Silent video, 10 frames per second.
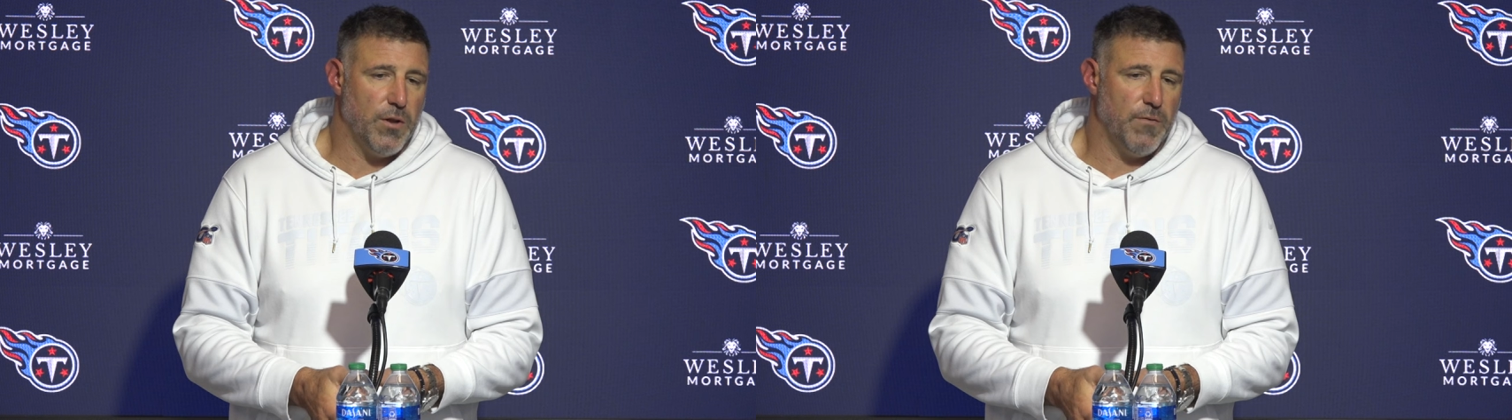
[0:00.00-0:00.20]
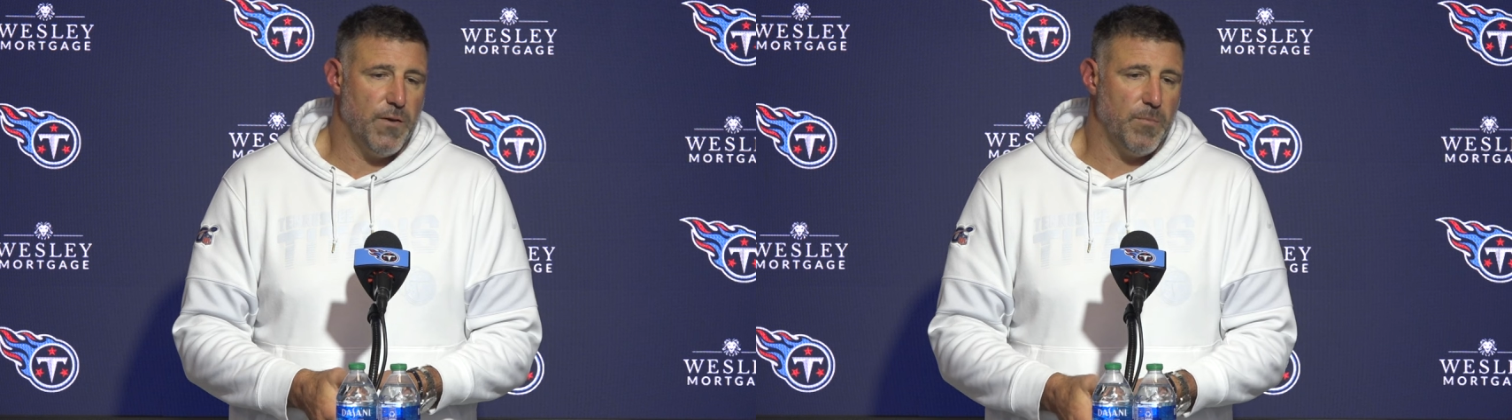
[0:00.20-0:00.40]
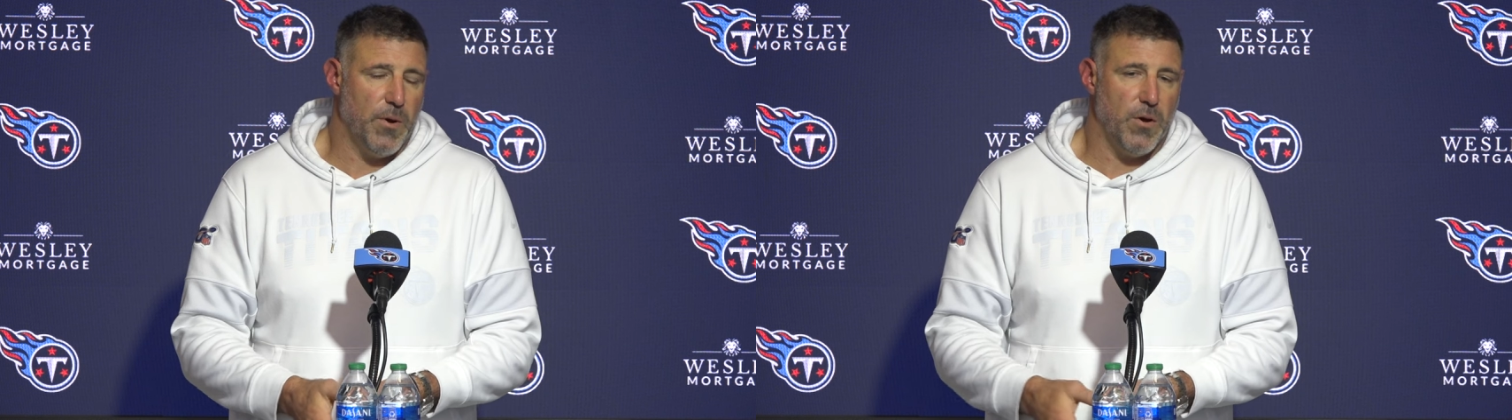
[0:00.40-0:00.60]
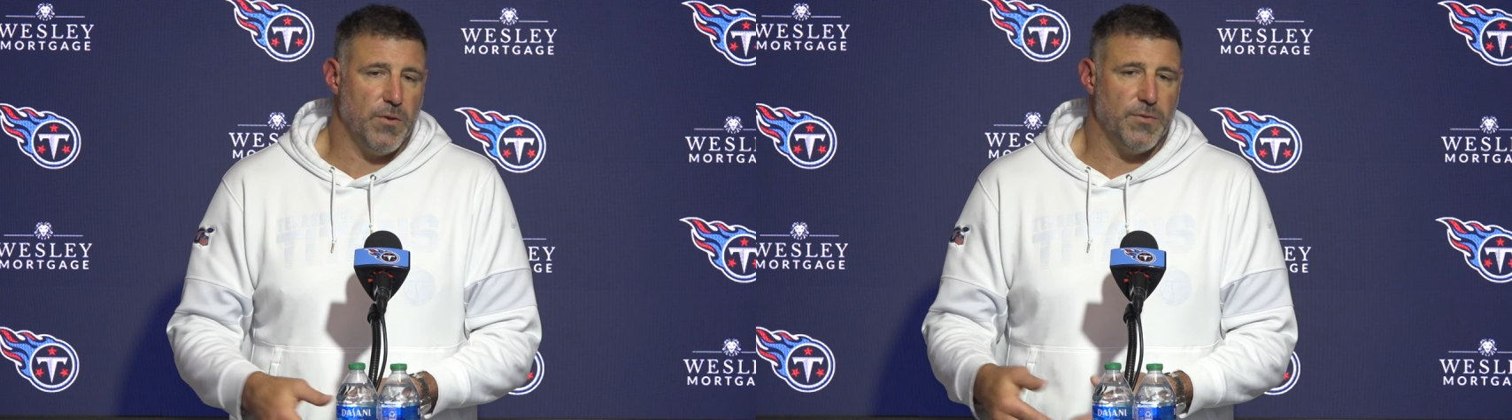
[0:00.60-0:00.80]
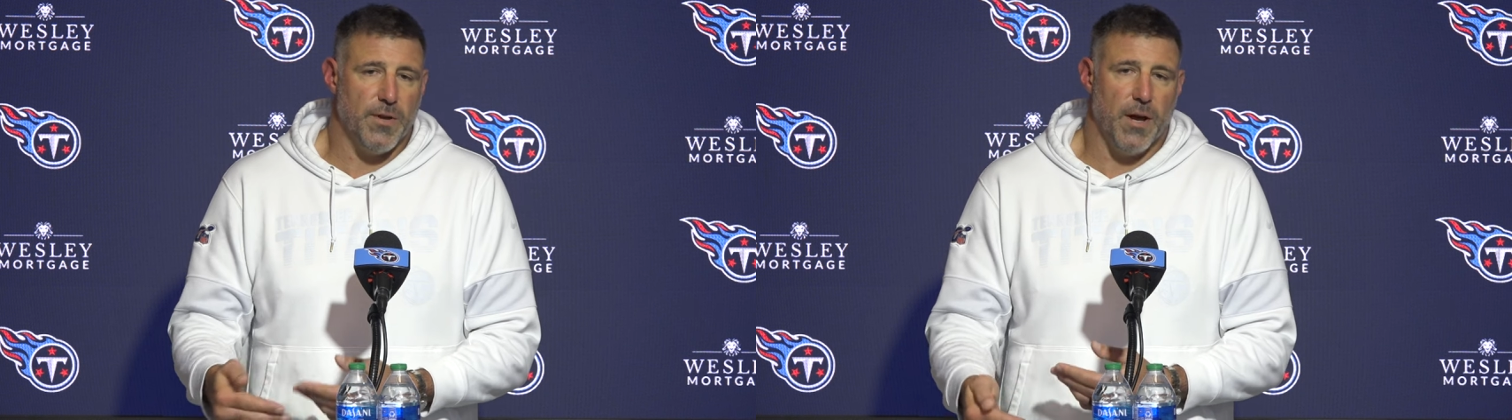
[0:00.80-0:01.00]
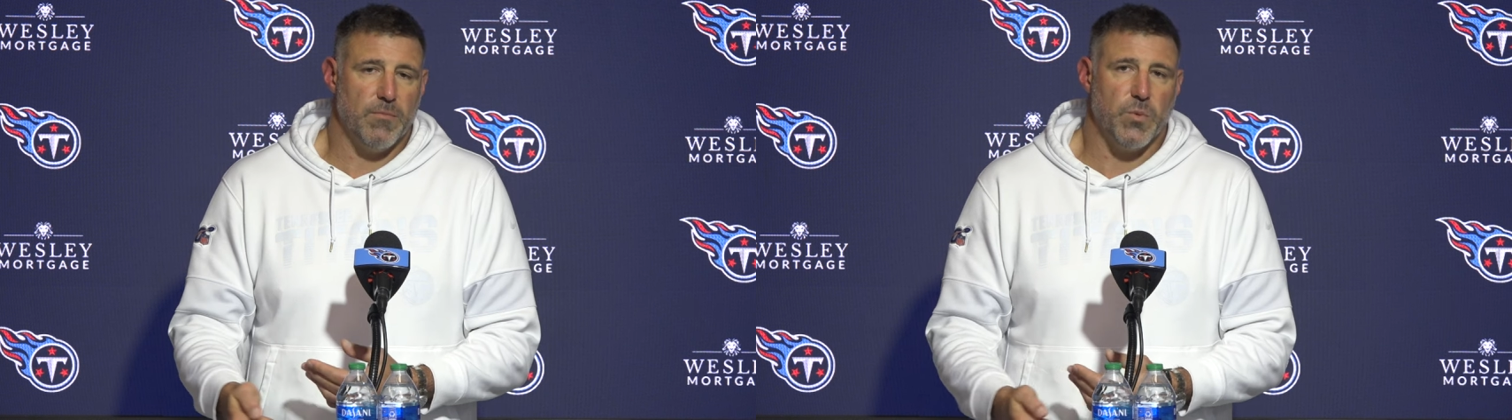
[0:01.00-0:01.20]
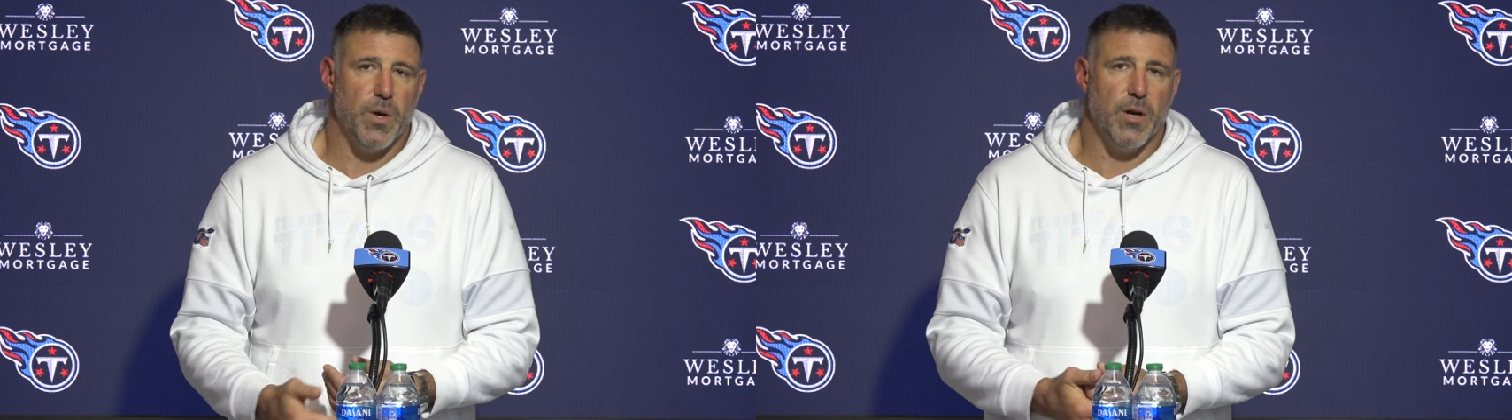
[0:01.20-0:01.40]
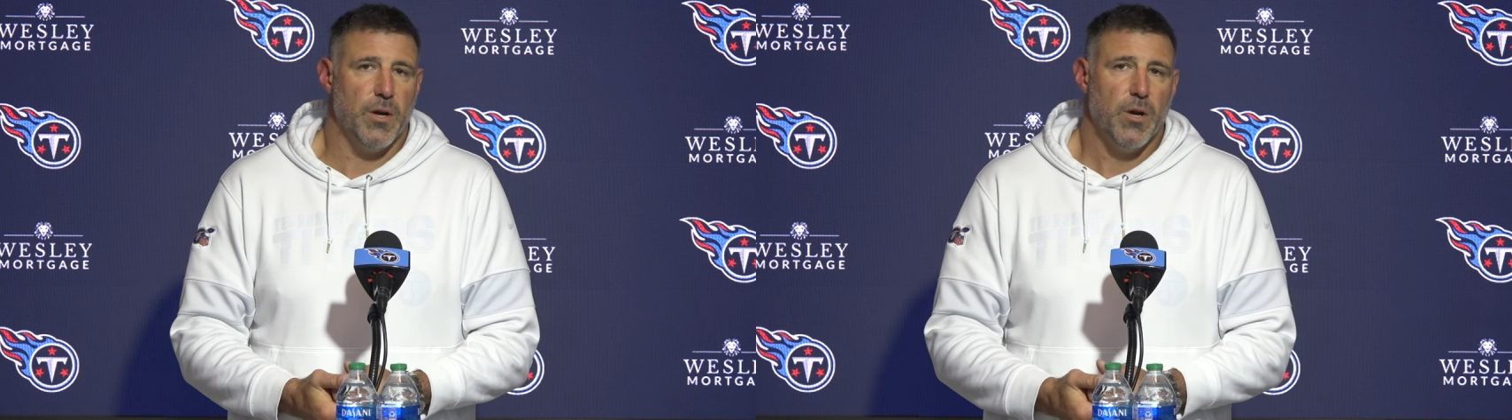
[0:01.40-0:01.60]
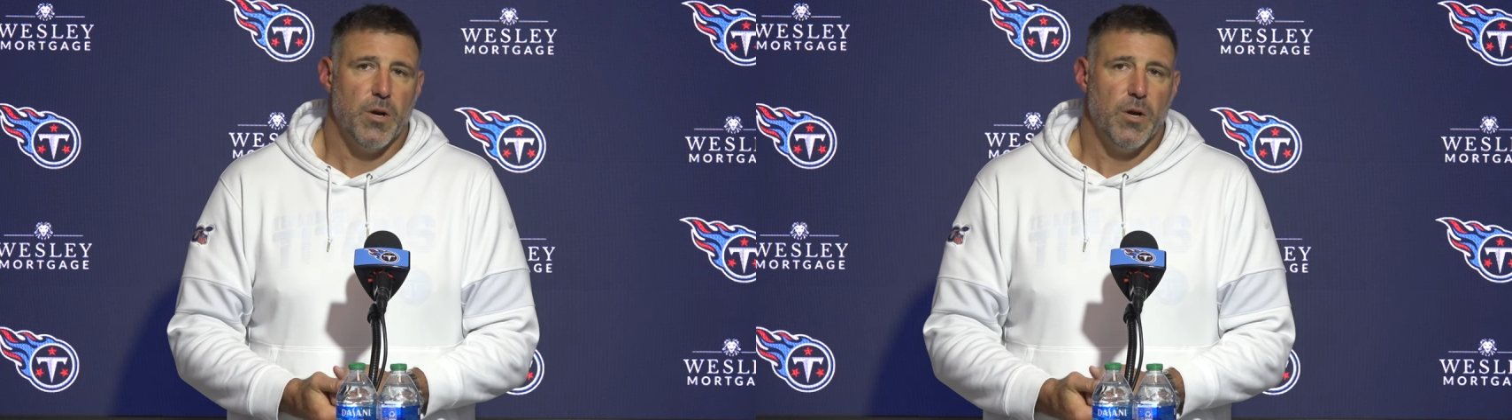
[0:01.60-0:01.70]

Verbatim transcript: to the football. There's times where